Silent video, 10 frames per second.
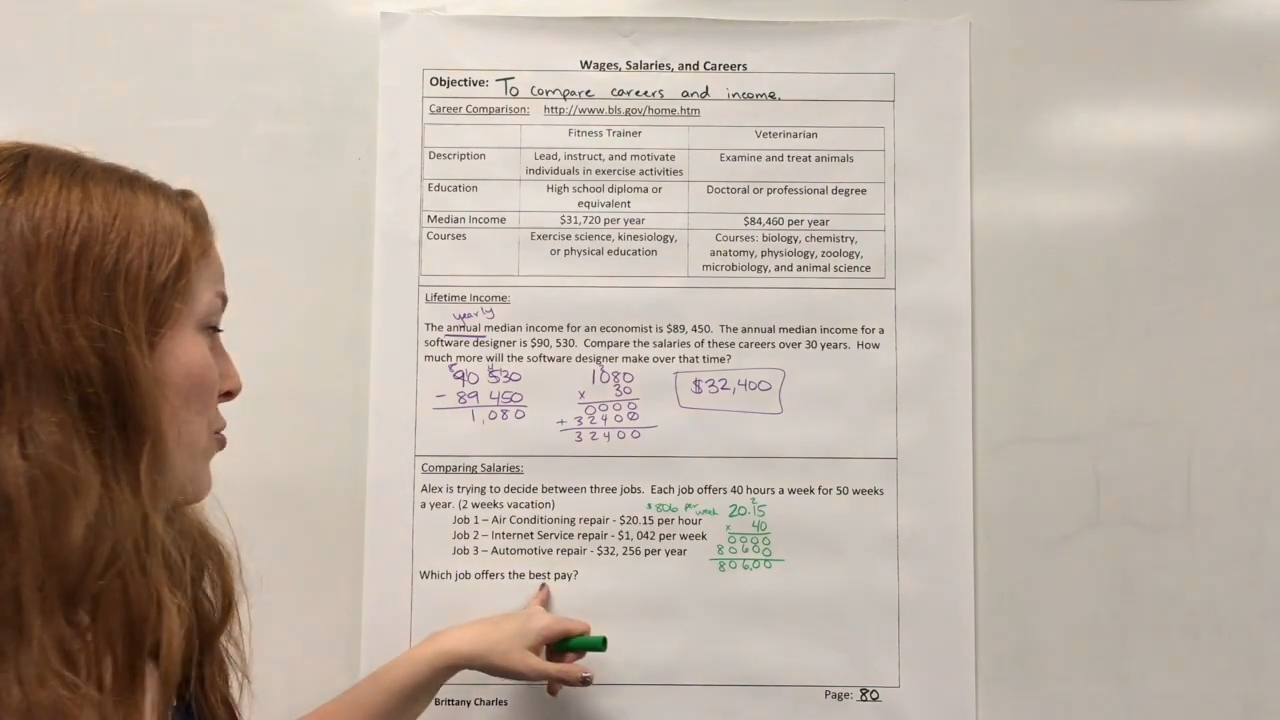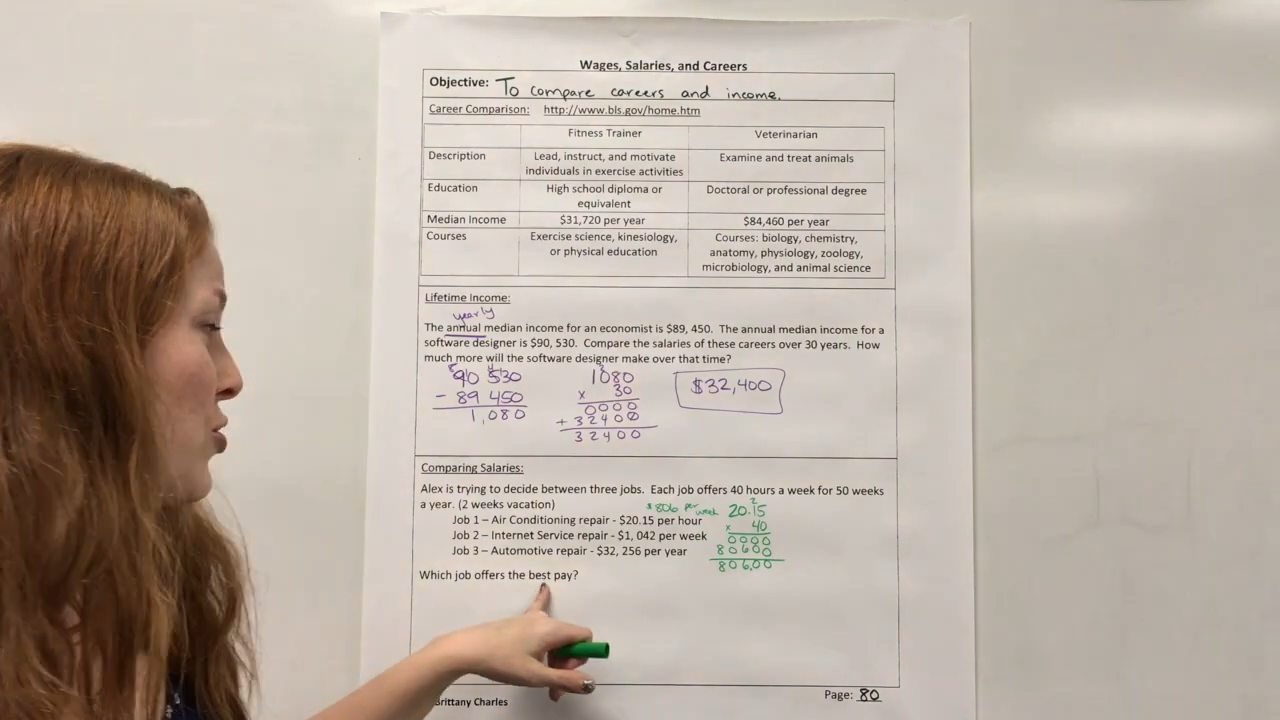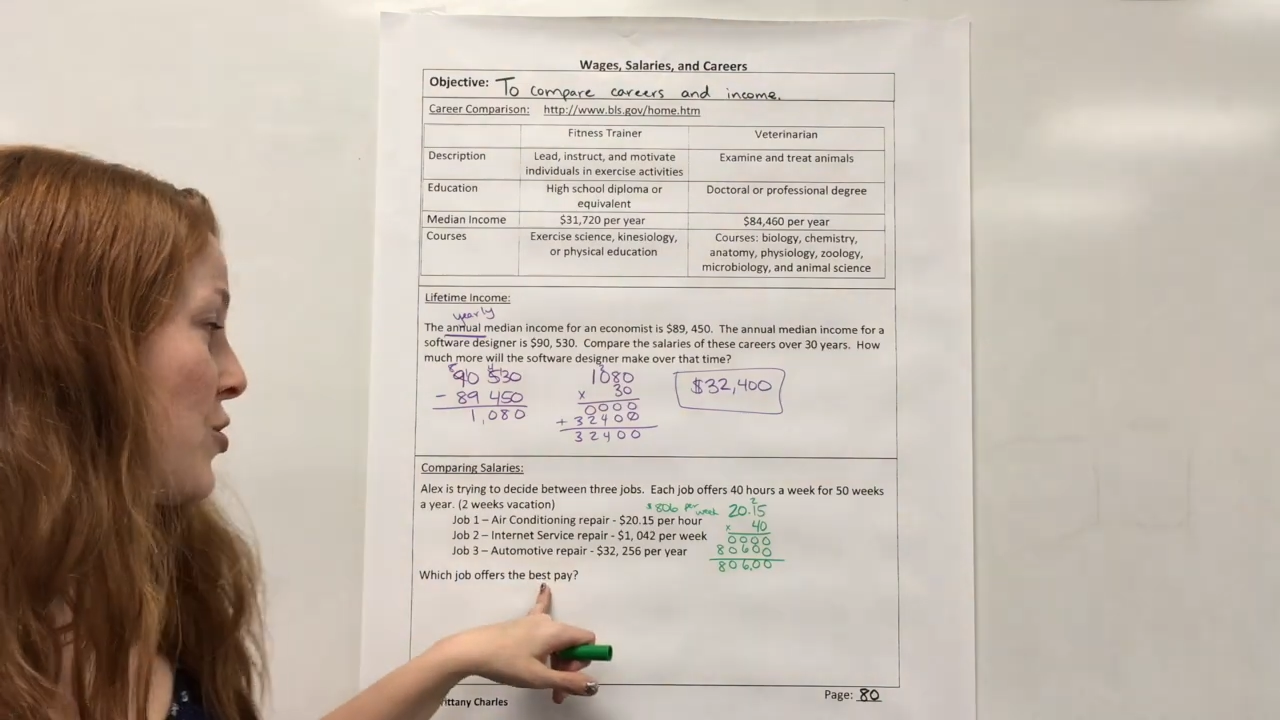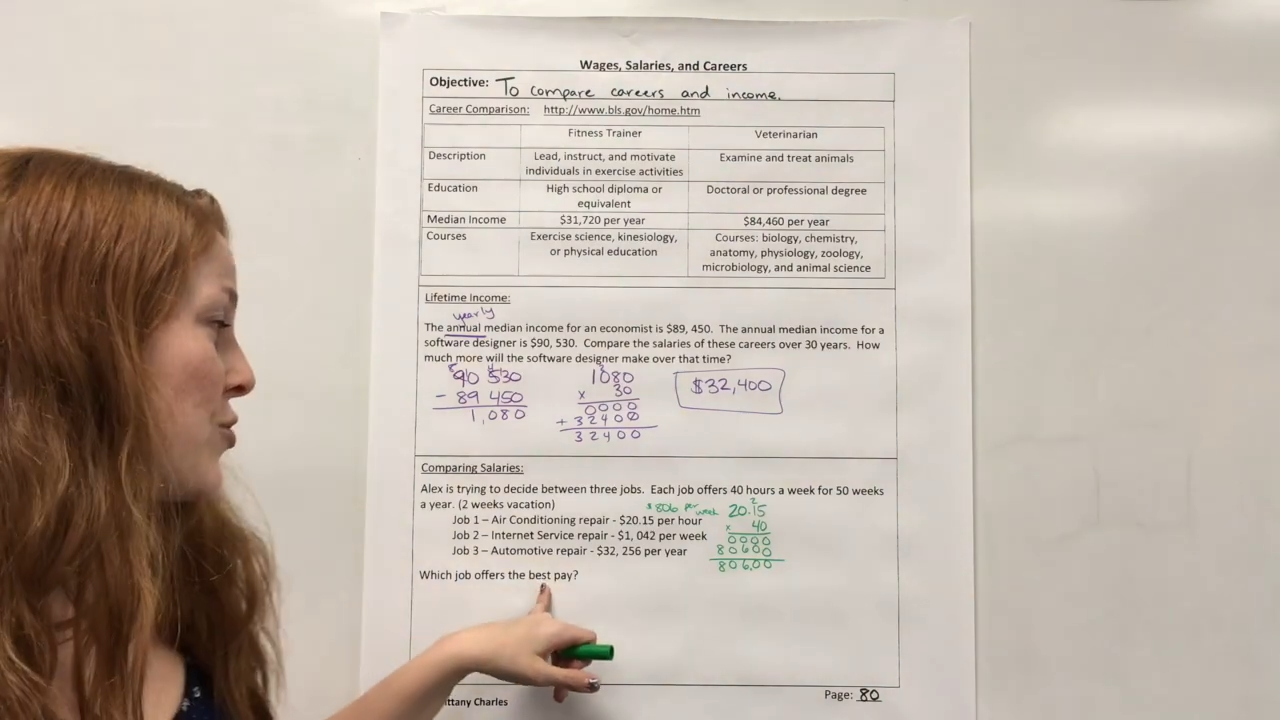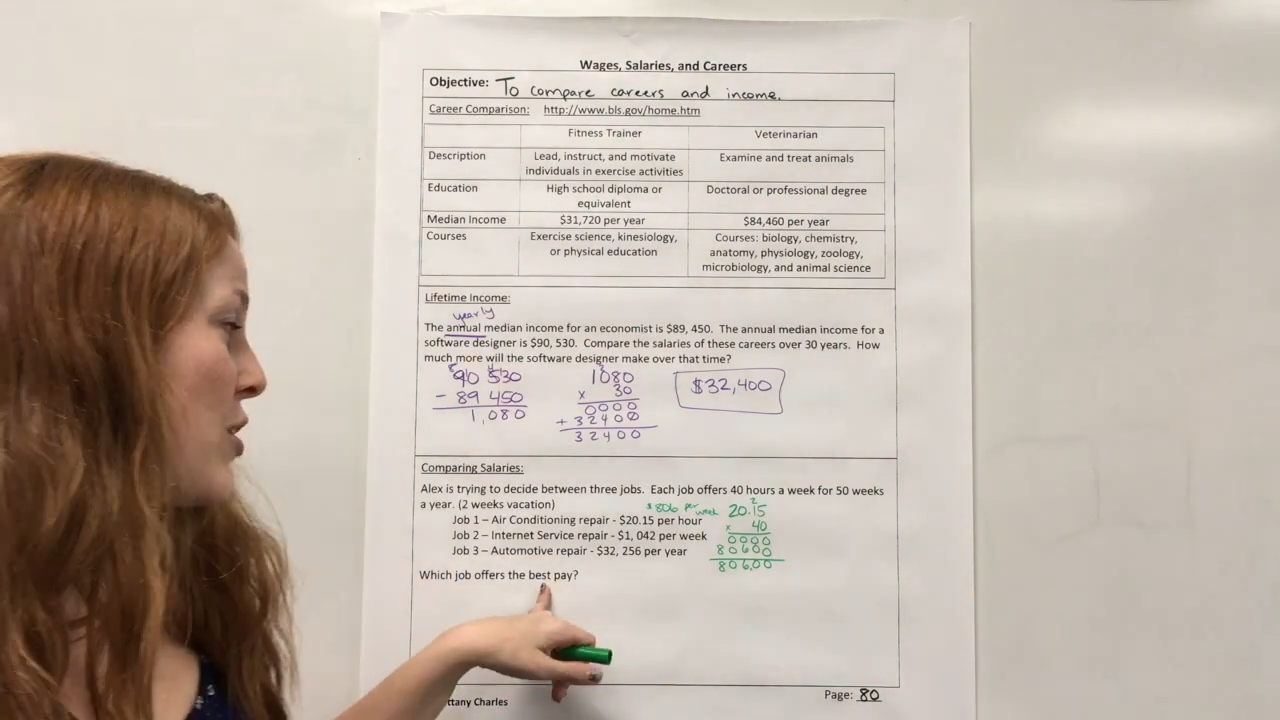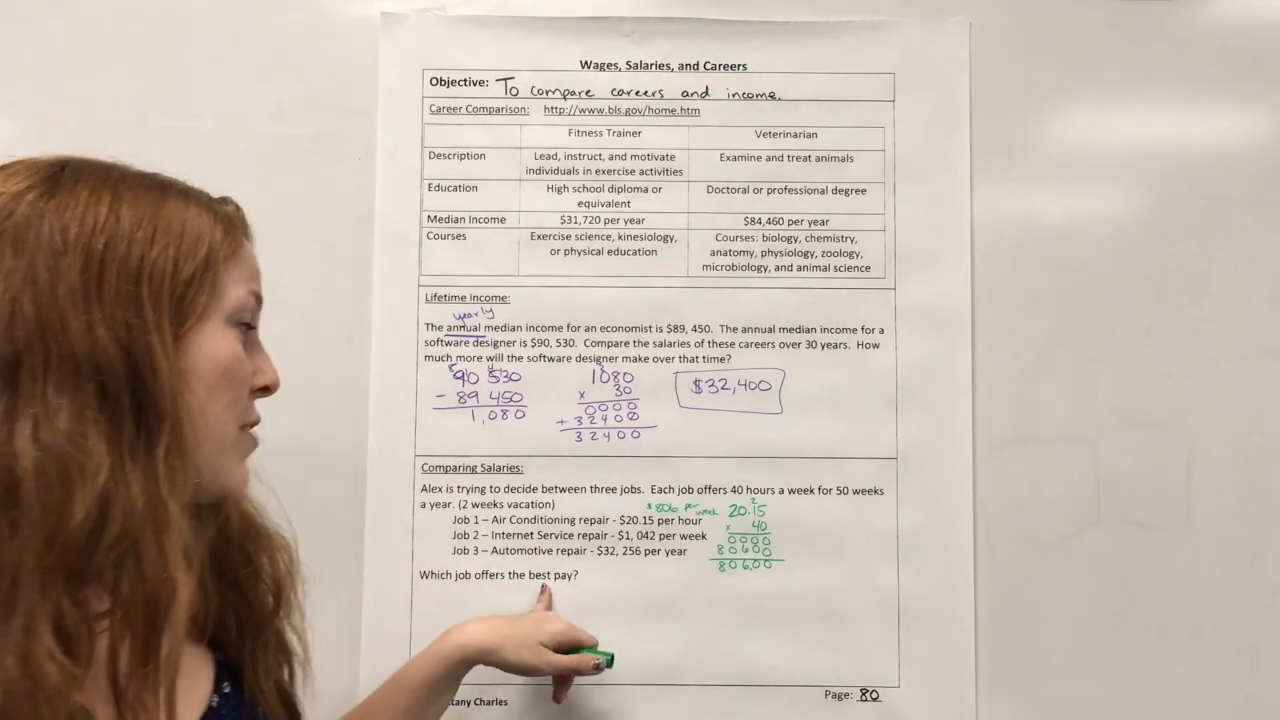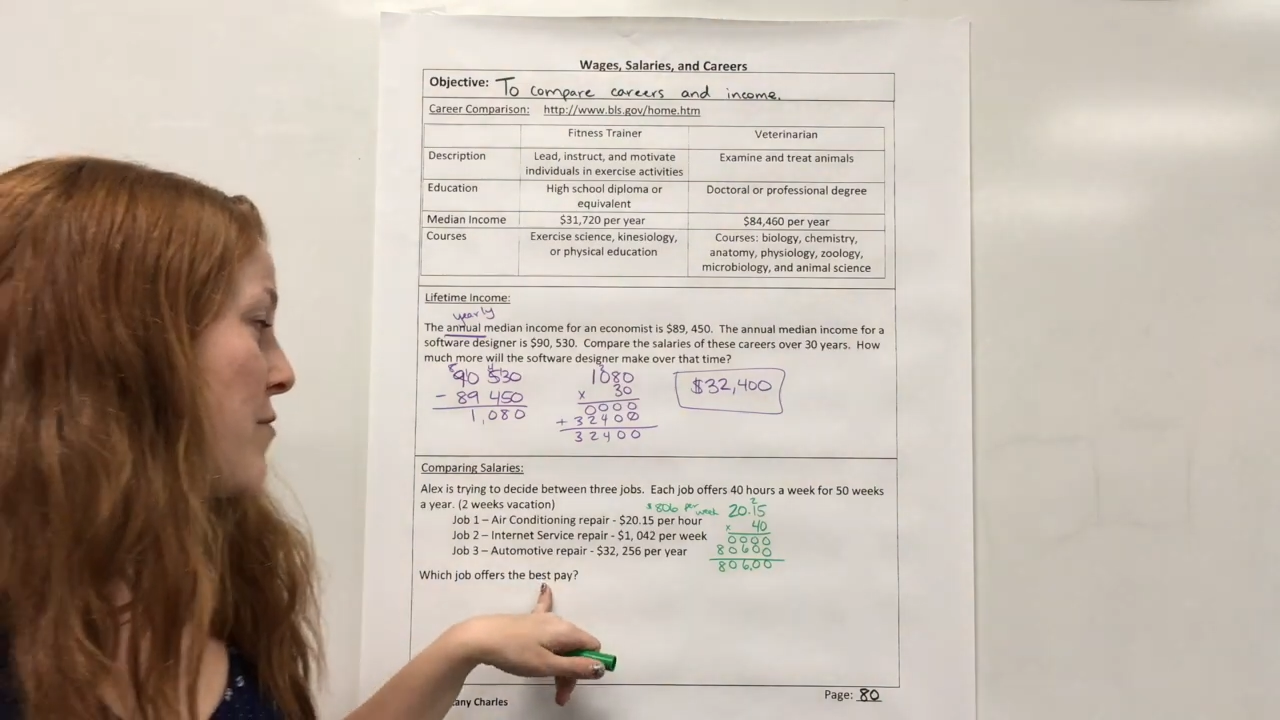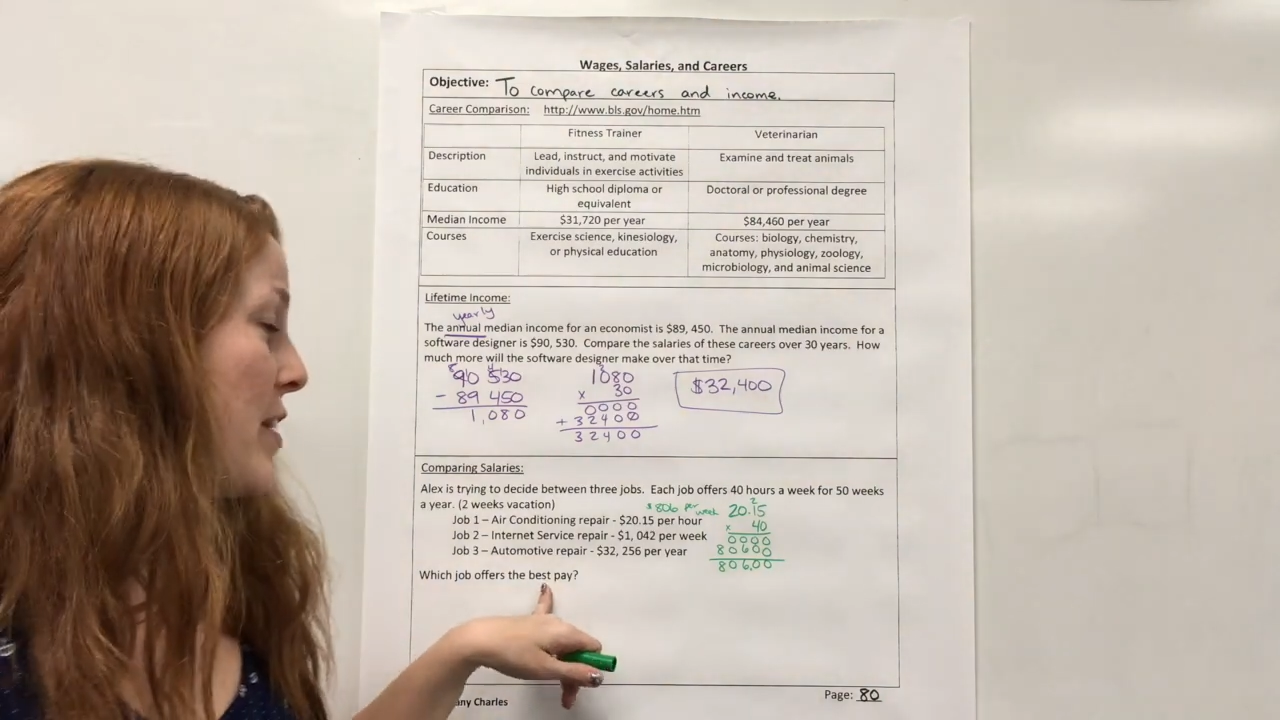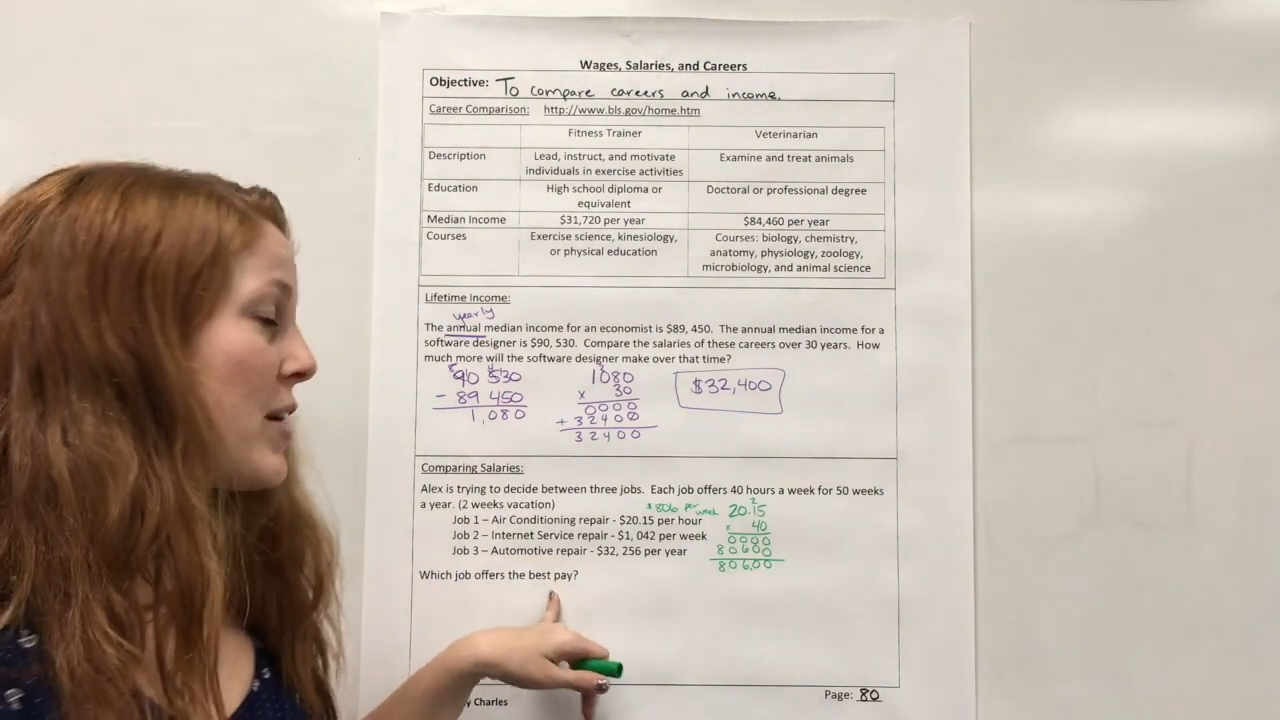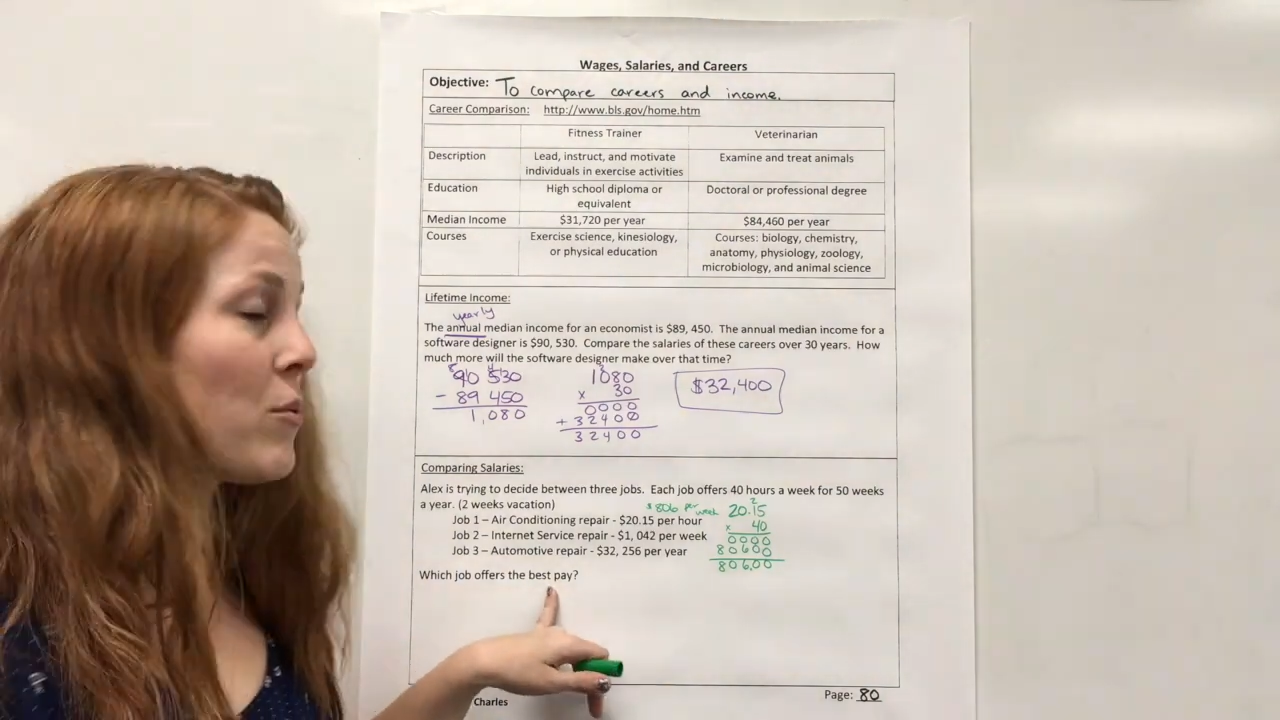just trying to find out